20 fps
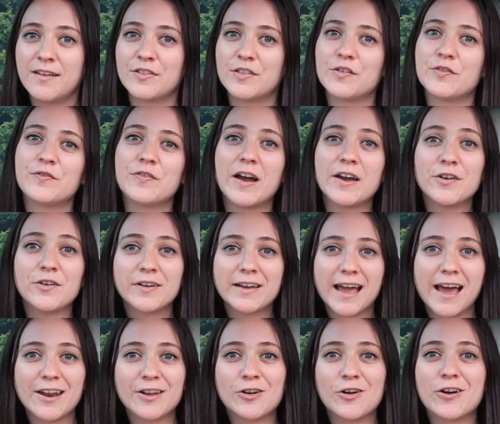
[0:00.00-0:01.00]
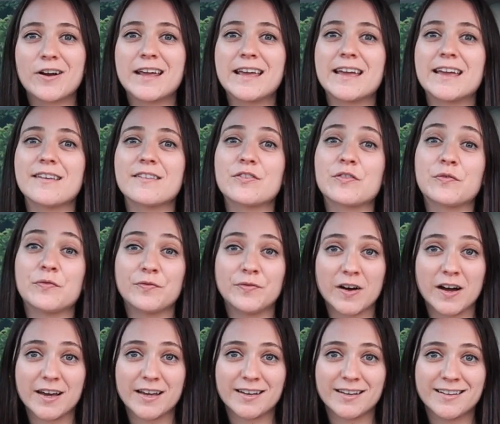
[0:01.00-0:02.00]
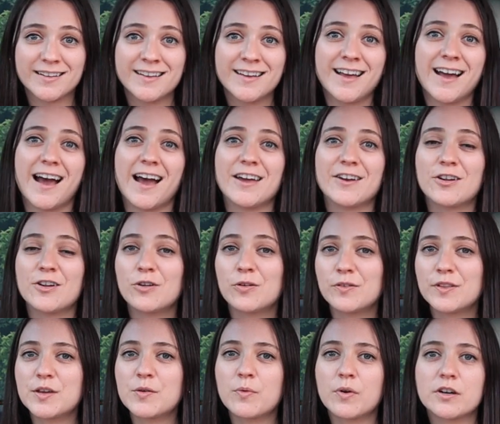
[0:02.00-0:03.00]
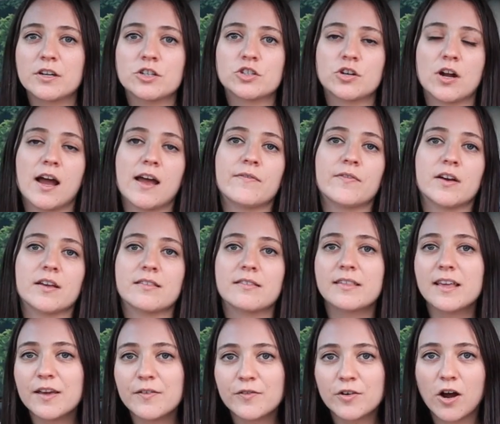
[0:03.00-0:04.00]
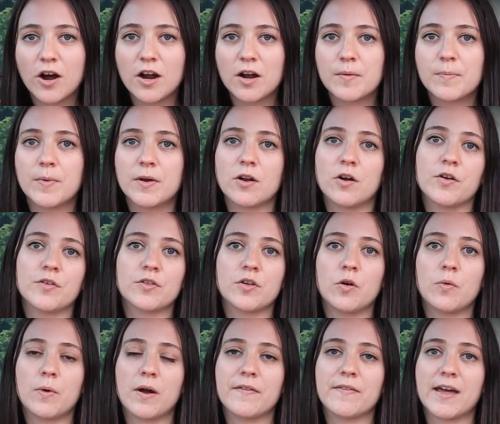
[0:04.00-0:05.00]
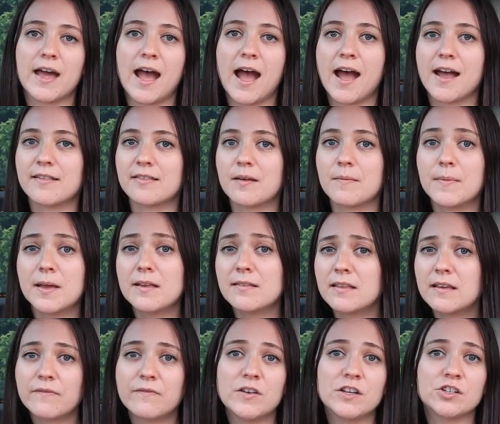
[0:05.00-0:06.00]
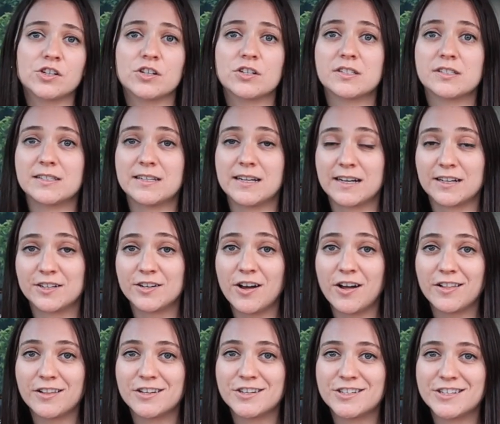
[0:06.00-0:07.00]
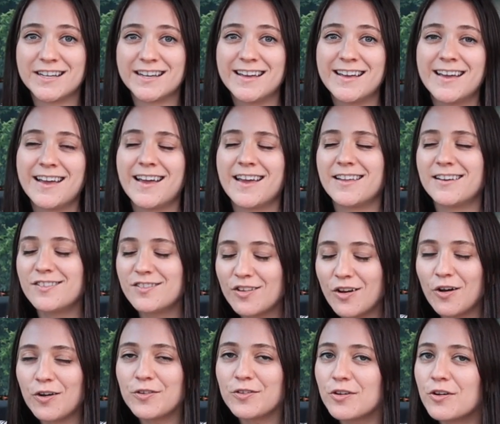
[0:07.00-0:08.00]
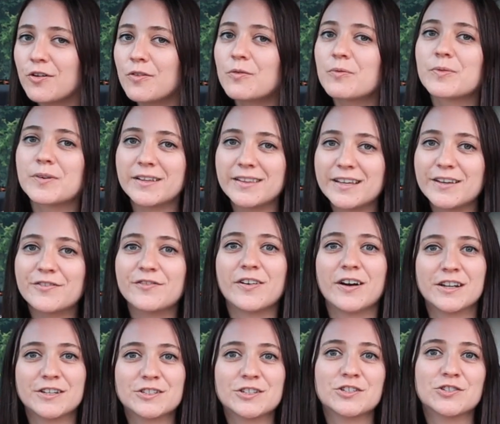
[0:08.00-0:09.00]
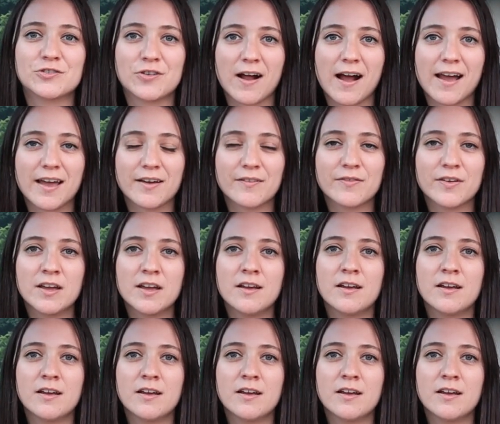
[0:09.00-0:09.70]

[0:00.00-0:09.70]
The final category is fun. I not only want to drive a safe car, but also one that has amazing features, technology, and is also really fun to drive.